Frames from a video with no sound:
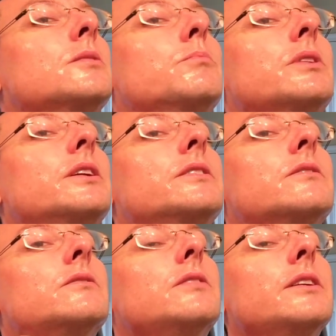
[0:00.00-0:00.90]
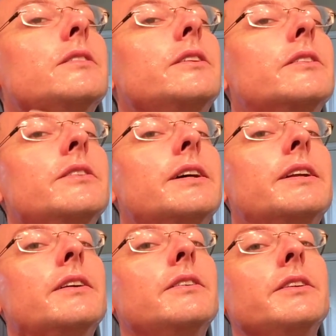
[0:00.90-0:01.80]
But right there in that
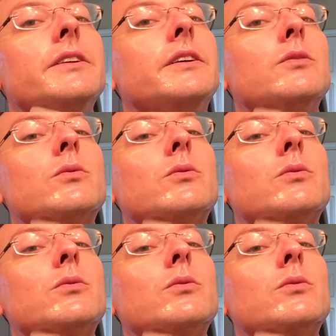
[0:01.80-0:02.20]
area there